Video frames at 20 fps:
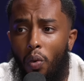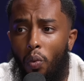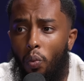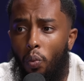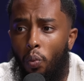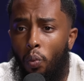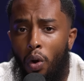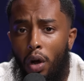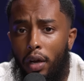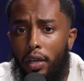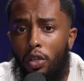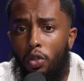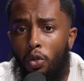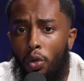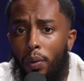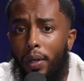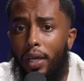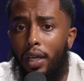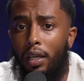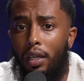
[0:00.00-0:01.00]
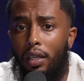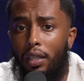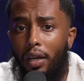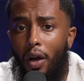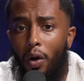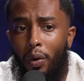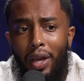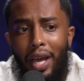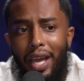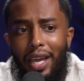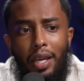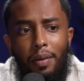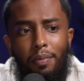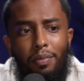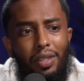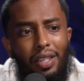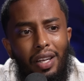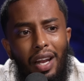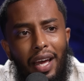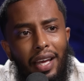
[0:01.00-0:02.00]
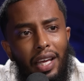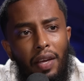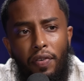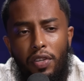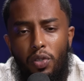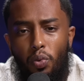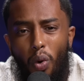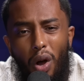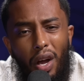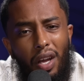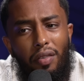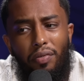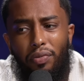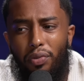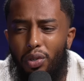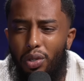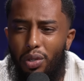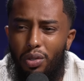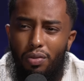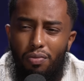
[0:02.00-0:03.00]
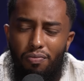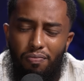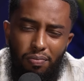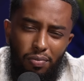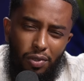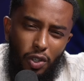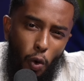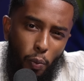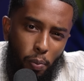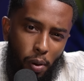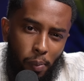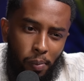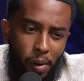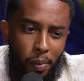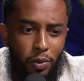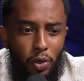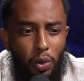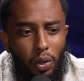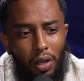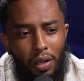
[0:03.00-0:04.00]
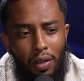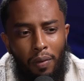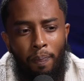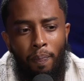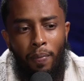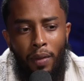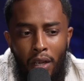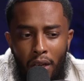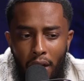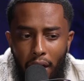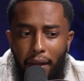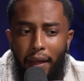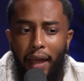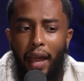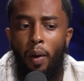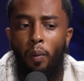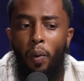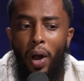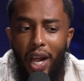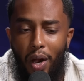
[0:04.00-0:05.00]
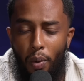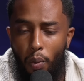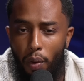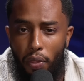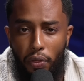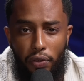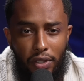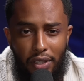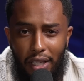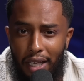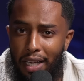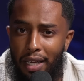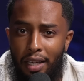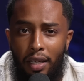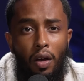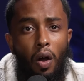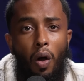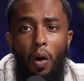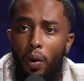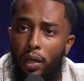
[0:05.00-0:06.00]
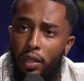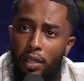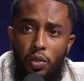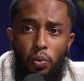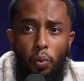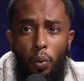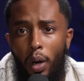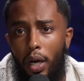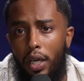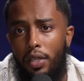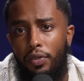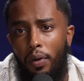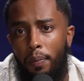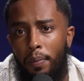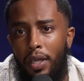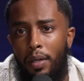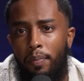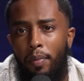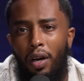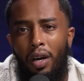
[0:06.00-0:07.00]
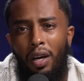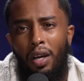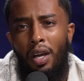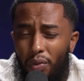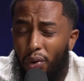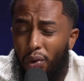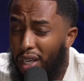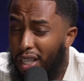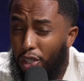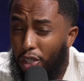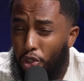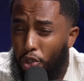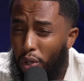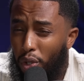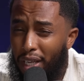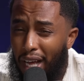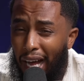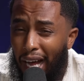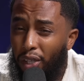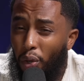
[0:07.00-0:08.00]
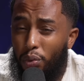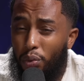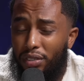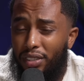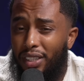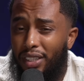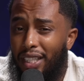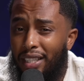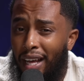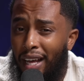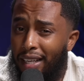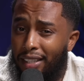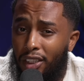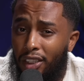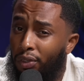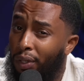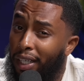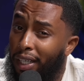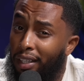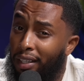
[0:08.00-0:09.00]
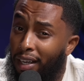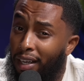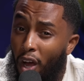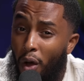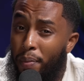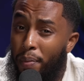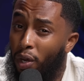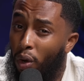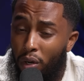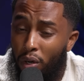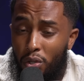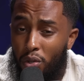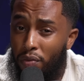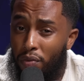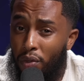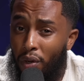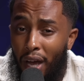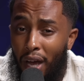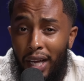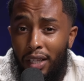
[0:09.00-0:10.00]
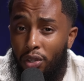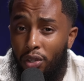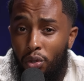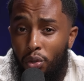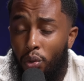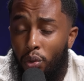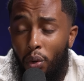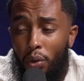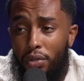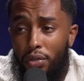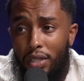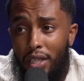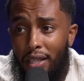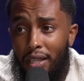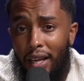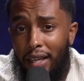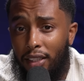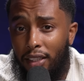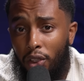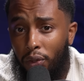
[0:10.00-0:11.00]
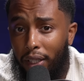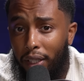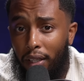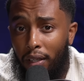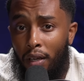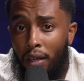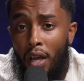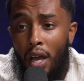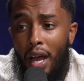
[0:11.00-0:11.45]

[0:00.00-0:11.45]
What are you doing? Okay, like if it's working for you, no problem. You can get away with saying, oh, this works for me. But really and truly, I don't see that as trading. I'll be honest with you. I do not see that as trading.